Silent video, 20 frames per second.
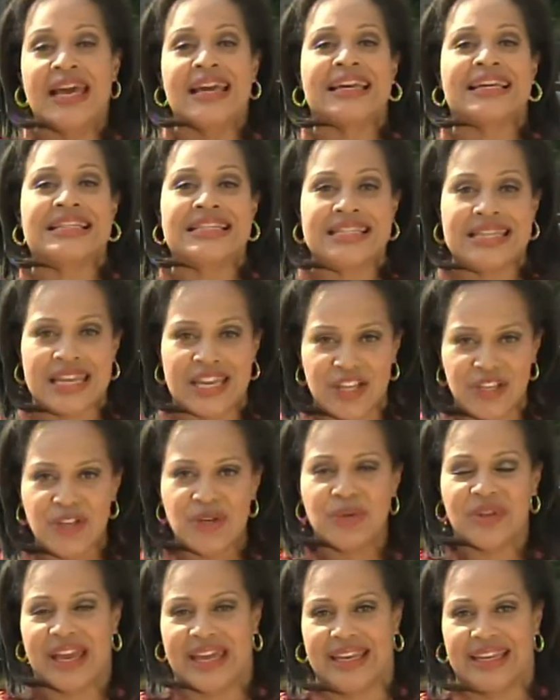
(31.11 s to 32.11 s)

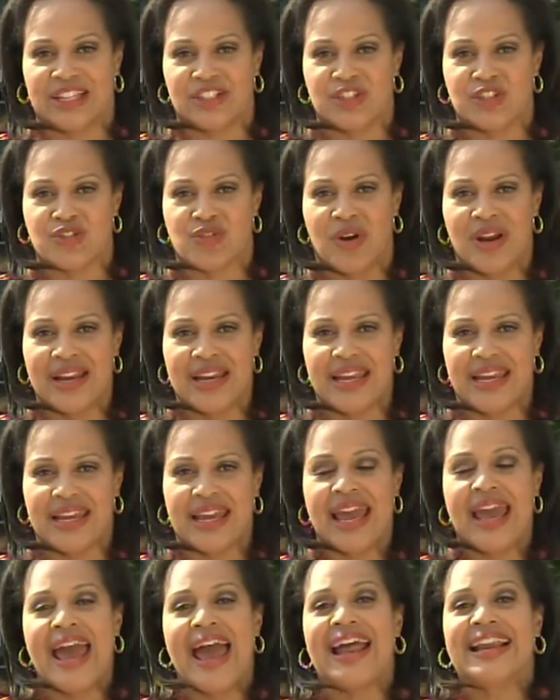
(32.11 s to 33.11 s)
continued getting its training
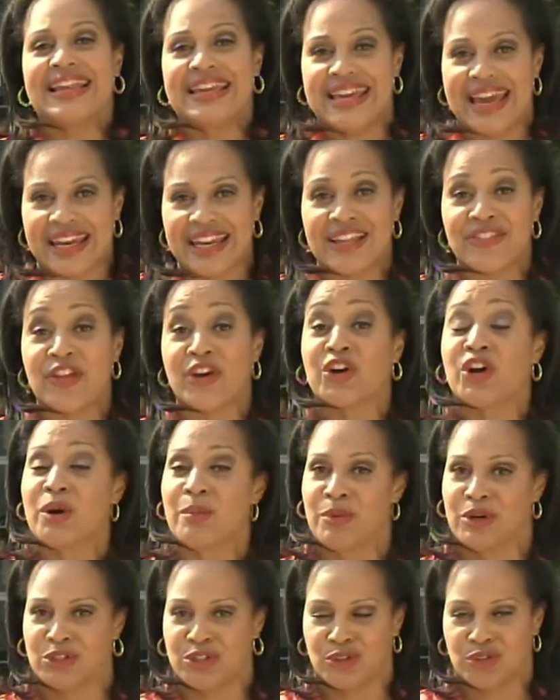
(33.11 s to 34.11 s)
and getting their
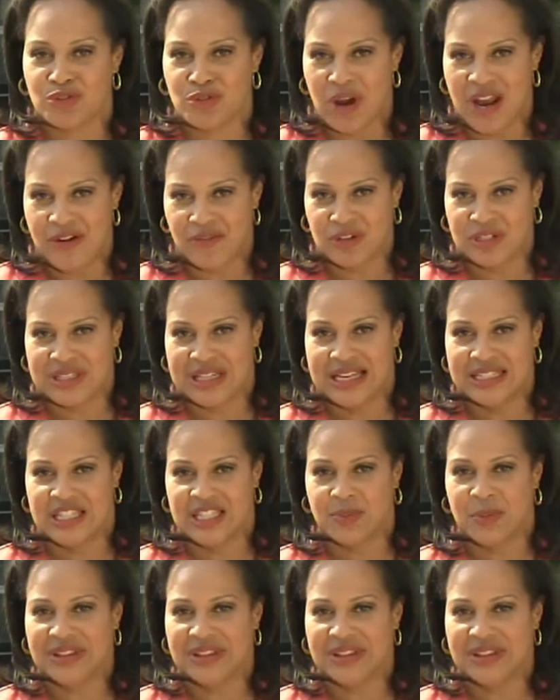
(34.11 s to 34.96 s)
commercial driver's license.